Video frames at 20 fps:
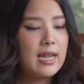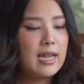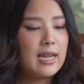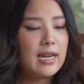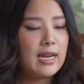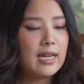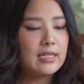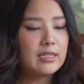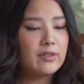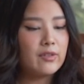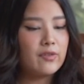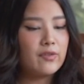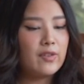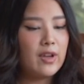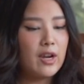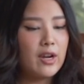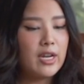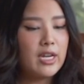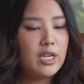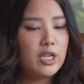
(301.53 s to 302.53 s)
It has a
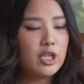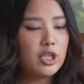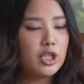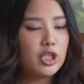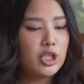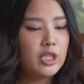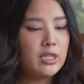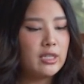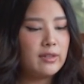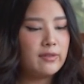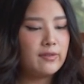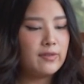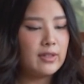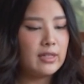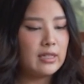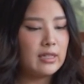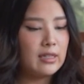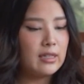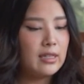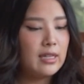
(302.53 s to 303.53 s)
very cushiony
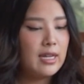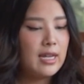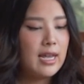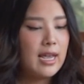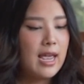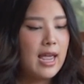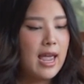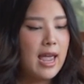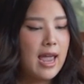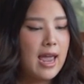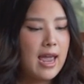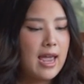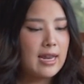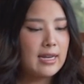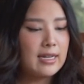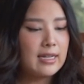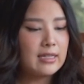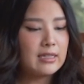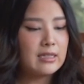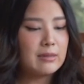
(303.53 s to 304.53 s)
feel,
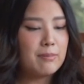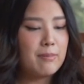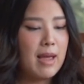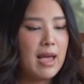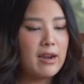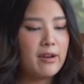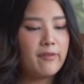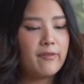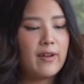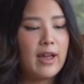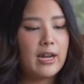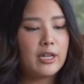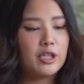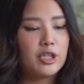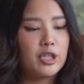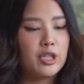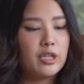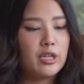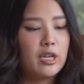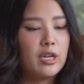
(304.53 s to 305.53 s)
and it's
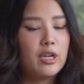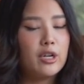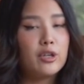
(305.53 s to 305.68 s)
manufactured